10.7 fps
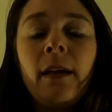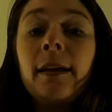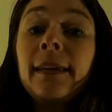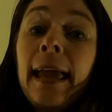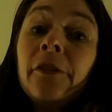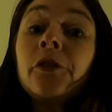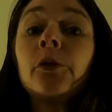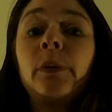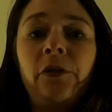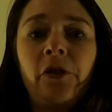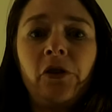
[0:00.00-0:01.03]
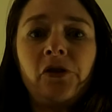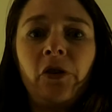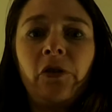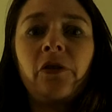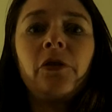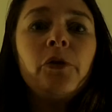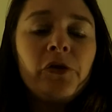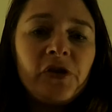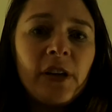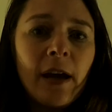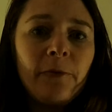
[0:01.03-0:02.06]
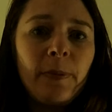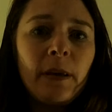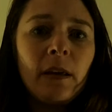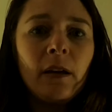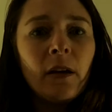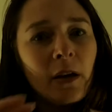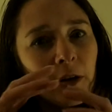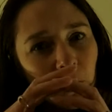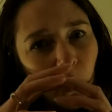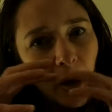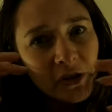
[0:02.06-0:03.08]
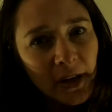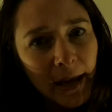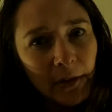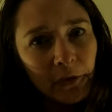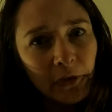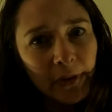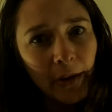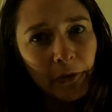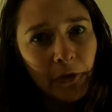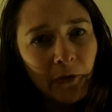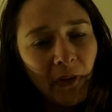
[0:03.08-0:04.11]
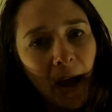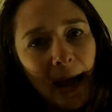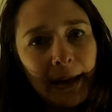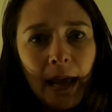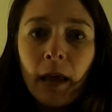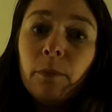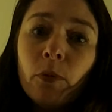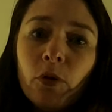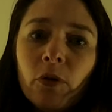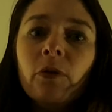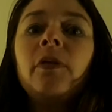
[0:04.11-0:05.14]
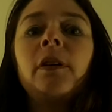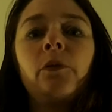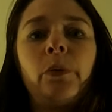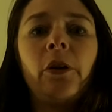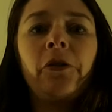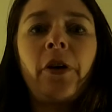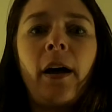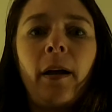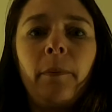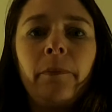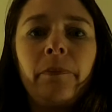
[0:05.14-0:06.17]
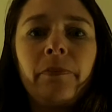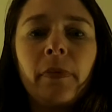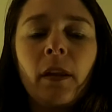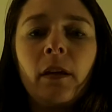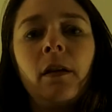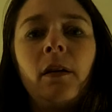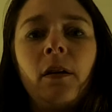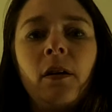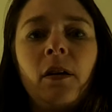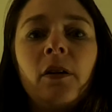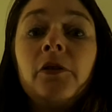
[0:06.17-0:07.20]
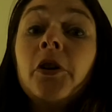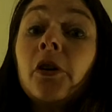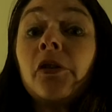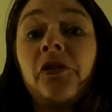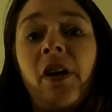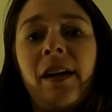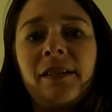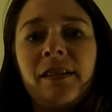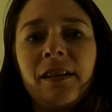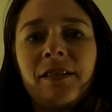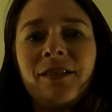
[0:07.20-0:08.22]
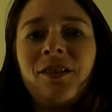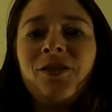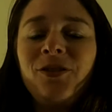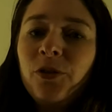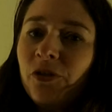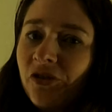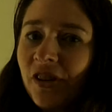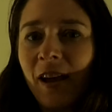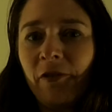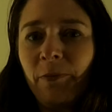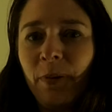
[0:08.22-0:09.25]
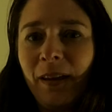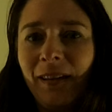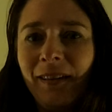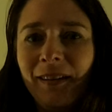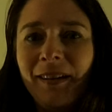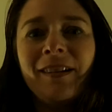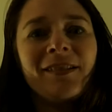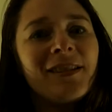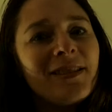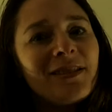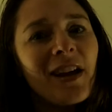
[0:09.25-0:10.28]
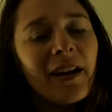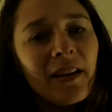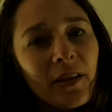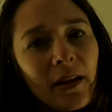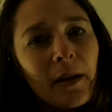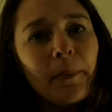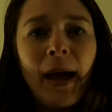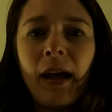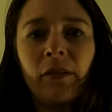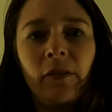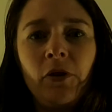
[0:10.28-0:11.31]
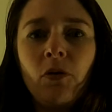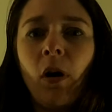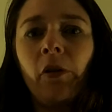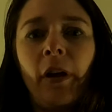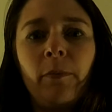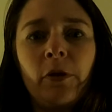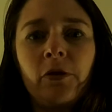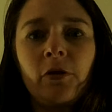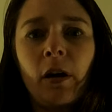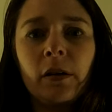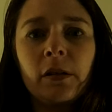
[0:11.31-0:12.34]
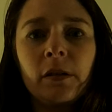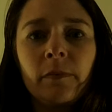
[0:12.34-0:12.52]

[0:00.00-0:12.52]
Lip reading: Cancer researchers use GFP to watch cancer cells divide and move in real time. Neuroscientists use GFP to study the impacts of new Alzheimer's drugs.